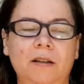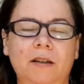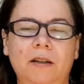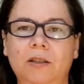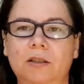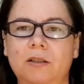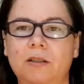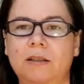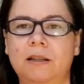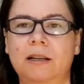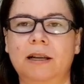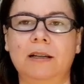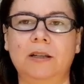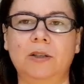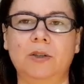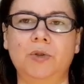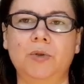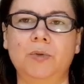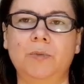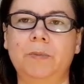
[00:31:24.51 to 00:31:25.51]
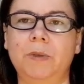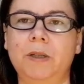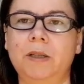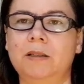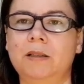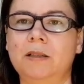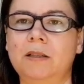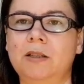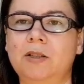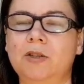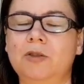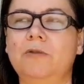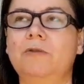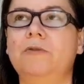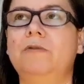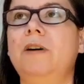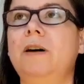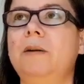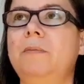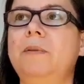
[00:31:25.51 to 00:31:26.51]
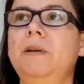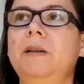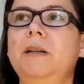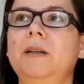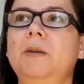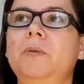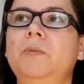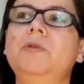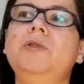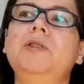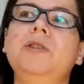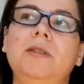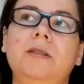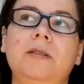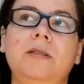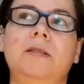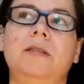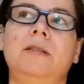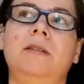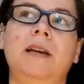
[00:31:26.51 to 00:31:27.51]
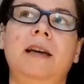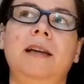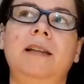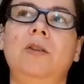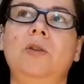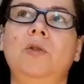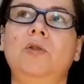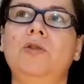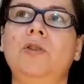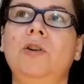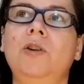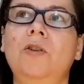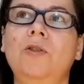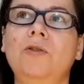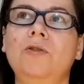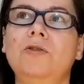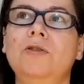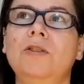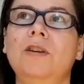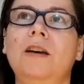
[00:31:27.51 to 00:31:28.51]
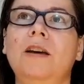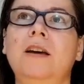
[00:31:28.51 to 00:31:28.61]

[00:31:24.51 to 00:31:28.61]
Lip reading: it's like two pieces of fabric, which is again not a lot.